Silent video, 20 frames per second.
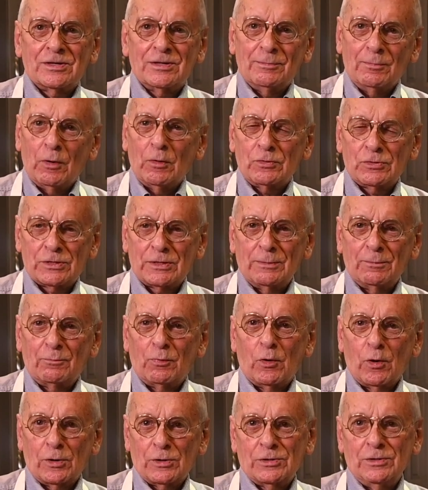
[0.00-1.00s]
the most
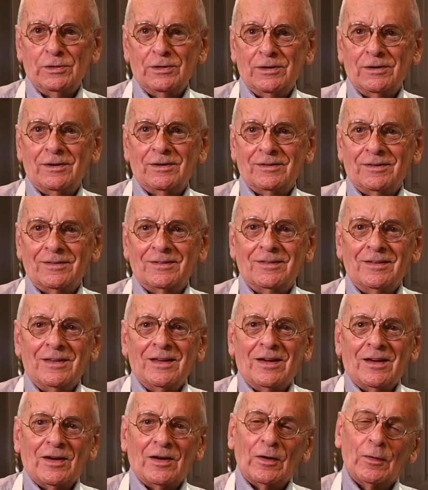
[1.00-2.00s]
important
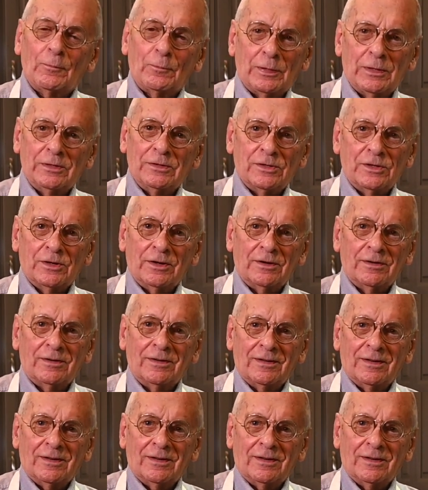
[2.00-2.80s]
opinion.